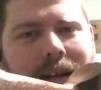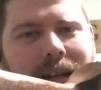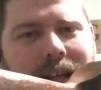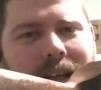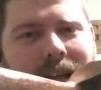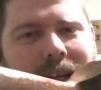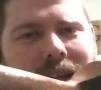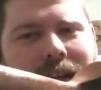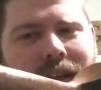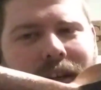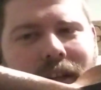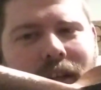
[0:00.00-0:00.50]

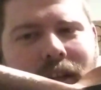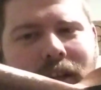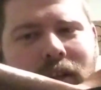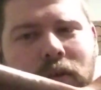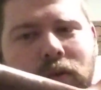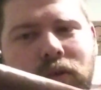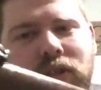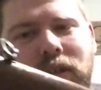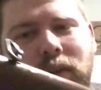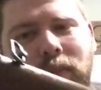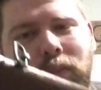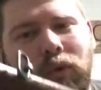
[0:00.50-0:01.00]
It could
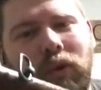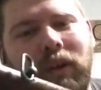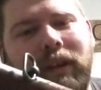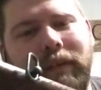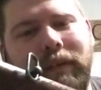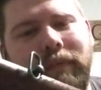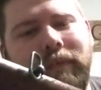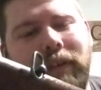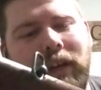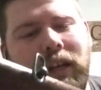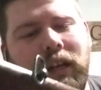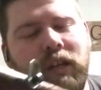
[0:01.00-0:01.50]
use some
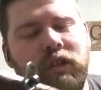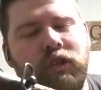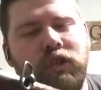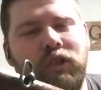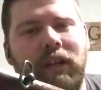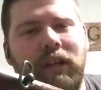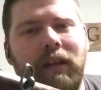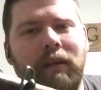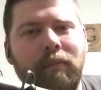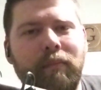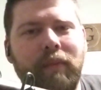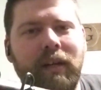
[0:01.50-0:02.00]

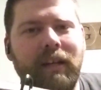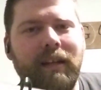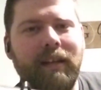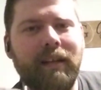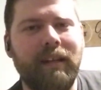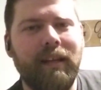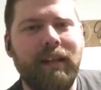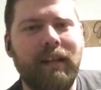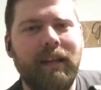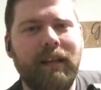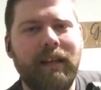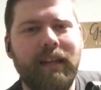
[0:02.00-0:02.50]
refinishing, but it,
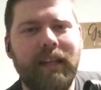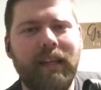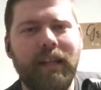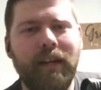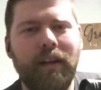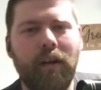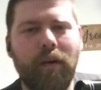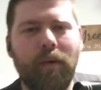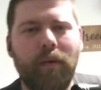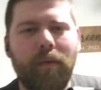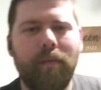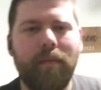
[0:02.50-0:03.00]
you
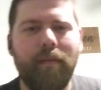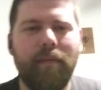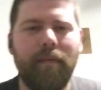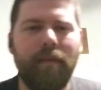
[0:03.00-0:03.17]
know,